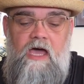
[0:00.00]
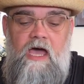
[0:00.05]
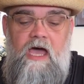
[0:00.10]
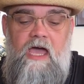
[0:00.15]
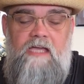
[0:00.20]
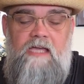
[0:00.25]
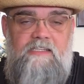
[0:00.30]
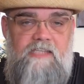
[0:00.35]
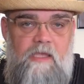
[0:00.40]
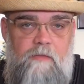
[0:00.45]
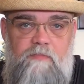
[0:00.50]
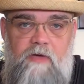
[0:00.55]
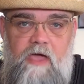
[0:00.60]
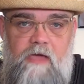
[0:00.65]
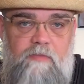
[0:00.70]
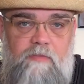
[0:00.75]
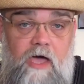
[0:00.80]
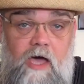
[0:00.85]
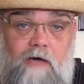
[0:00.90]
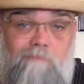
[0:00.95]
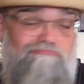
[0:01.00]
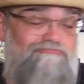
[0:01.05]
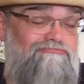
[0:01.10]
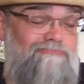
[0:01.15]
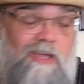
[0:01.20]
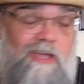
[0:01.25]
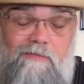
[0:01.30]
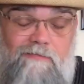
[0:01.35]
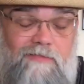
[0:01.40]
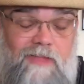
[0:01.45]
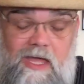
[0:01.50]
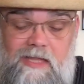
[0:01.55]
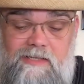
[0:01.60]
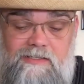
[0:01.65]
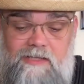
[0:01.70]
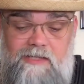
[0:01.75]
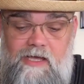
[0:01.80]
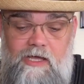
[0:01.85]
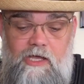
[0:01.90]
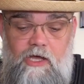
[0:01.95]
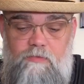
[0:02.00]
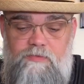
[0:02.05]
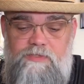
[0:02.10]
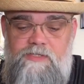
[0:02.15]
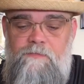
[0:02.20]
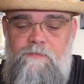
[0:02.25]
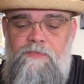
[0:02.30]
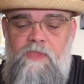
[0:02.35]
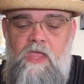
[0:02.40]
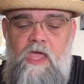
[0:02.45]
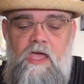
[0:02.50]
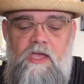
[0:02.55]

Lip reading: I accept PayPal if that helps.